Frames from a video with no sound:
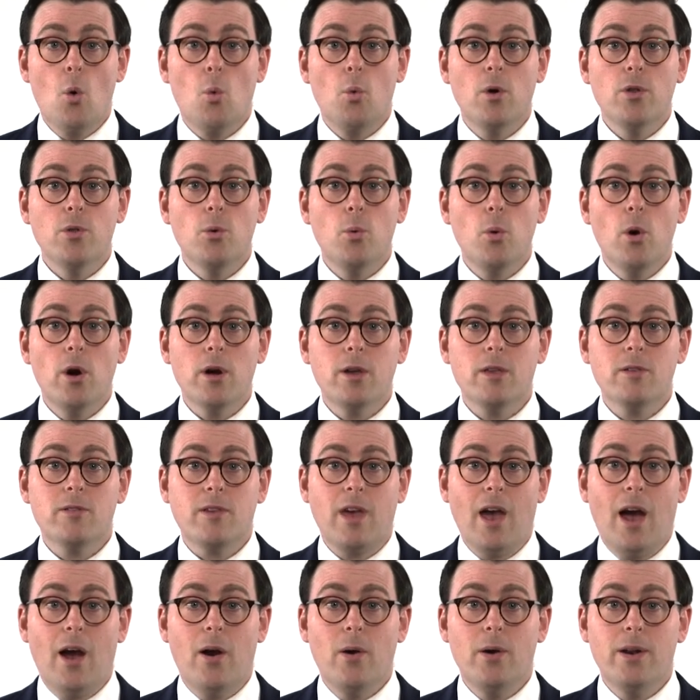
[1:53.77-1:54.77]
when the work is
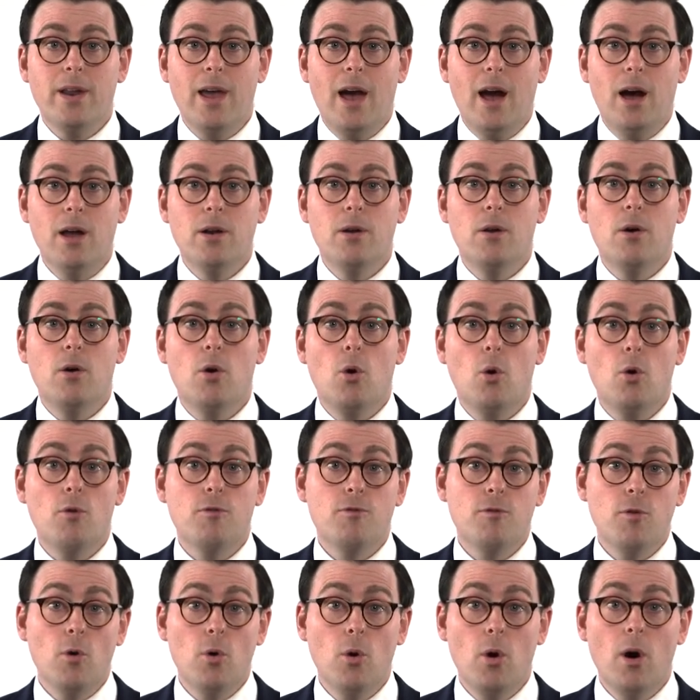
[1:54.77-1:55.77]
carried out or
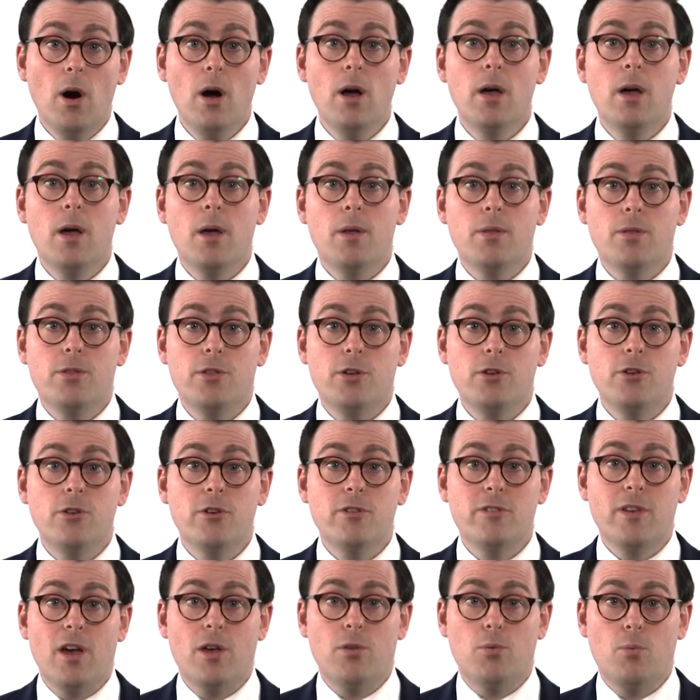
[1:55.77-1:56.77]
for the
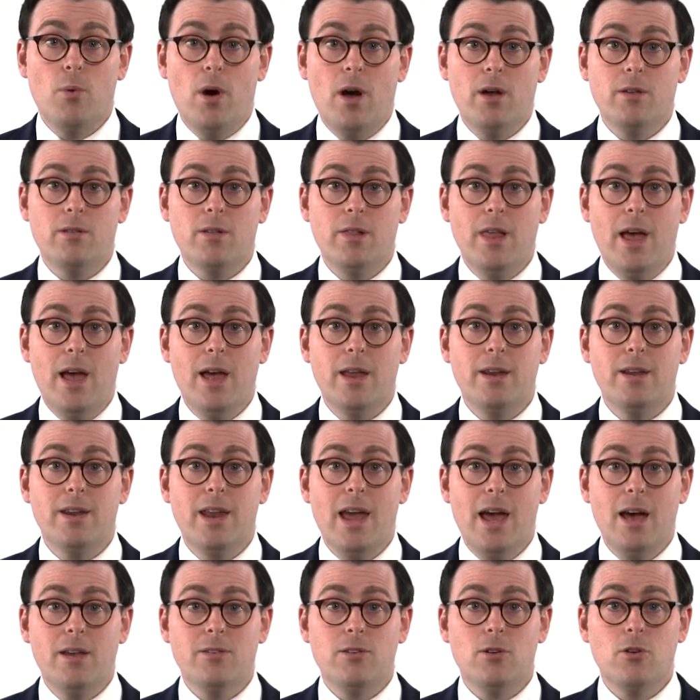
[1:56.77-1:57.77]
New South Wales Land and
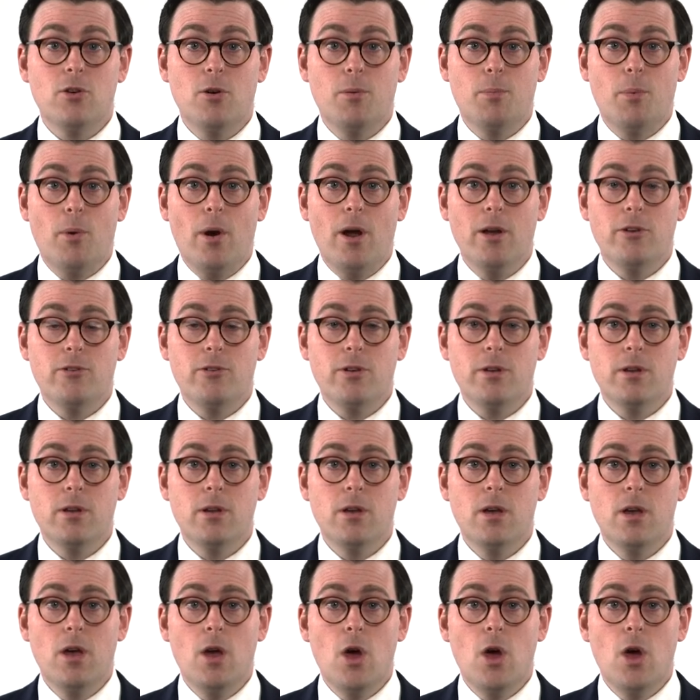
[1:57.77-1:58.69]
Housing Corporation,